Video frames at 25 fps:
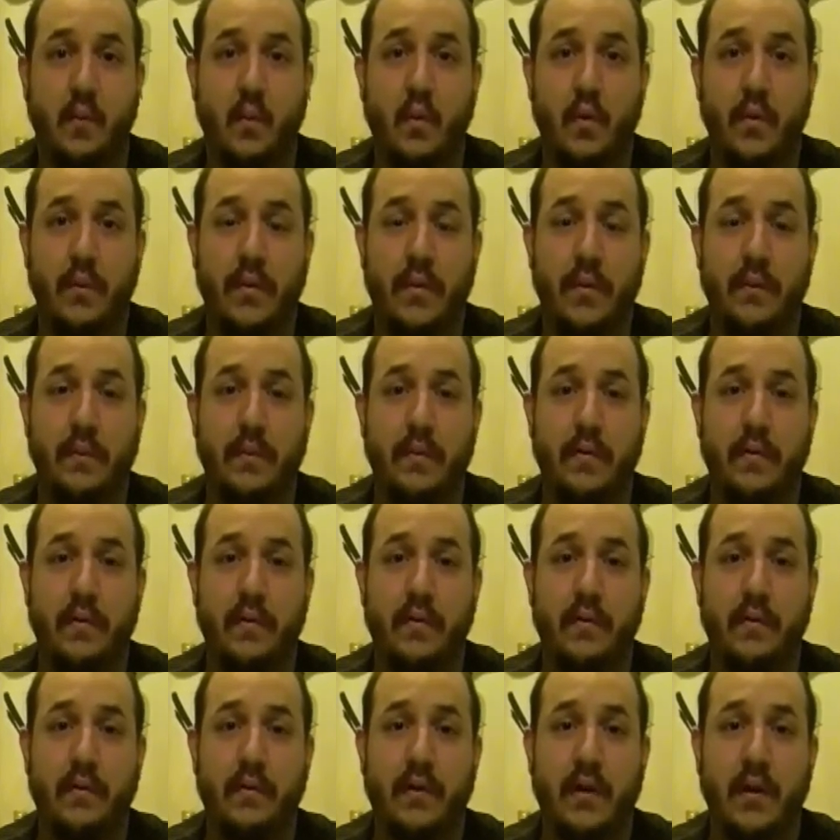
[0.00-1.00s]
where
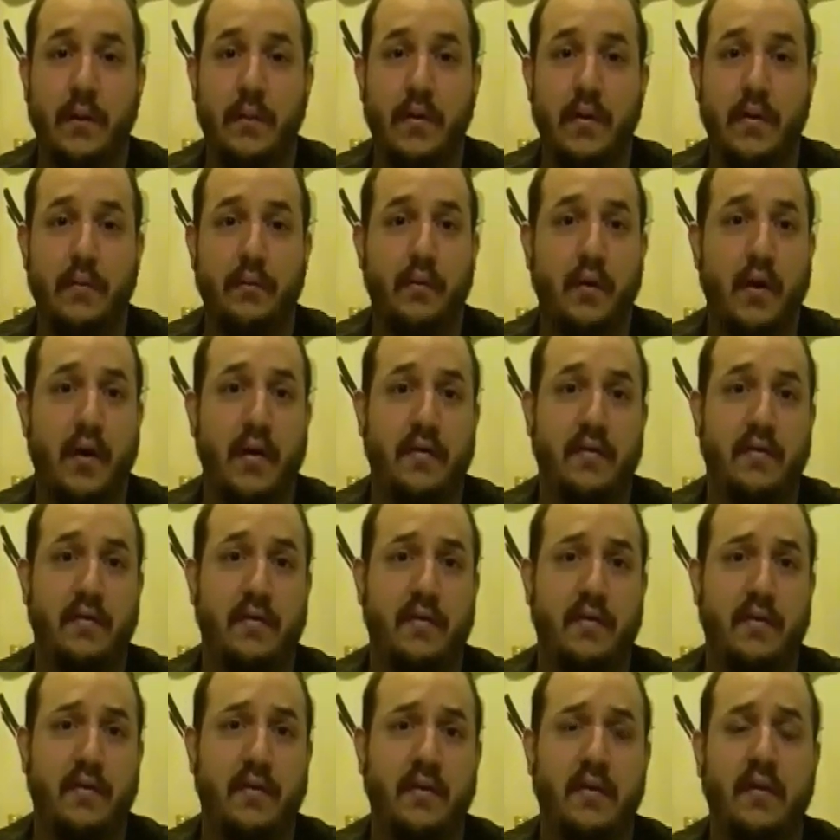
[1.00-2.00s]
people can be
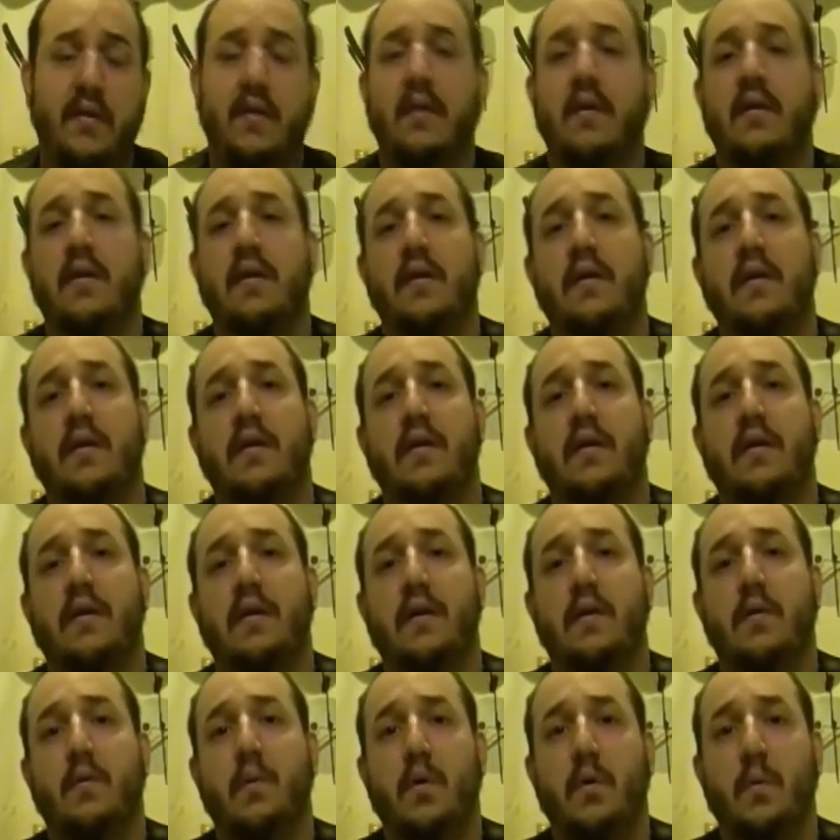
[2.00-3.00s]
oppressed
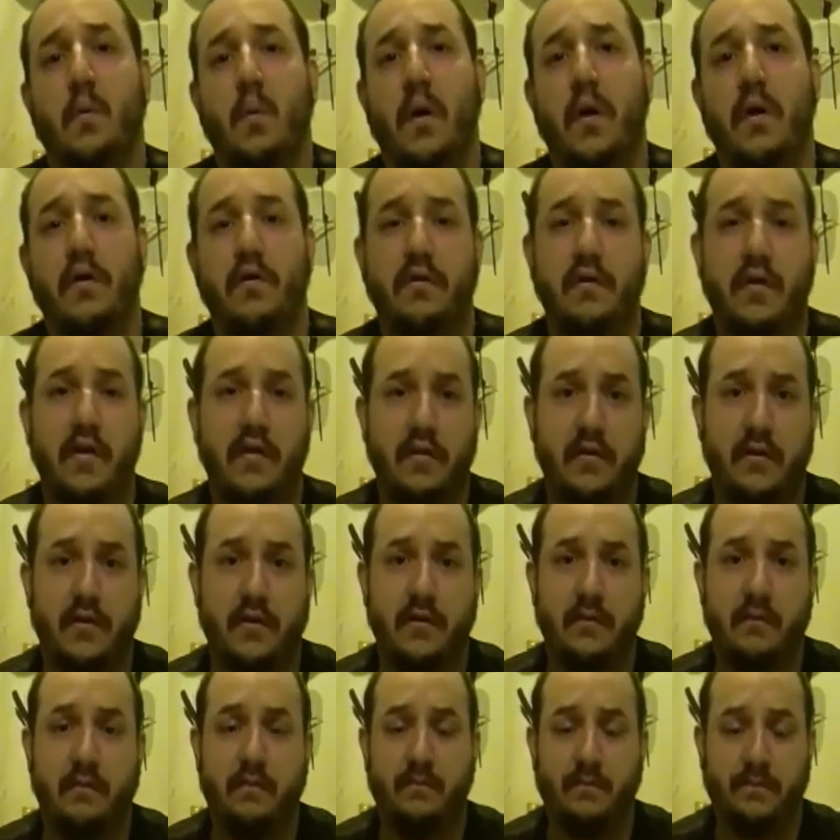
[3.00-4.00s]
in one way or another.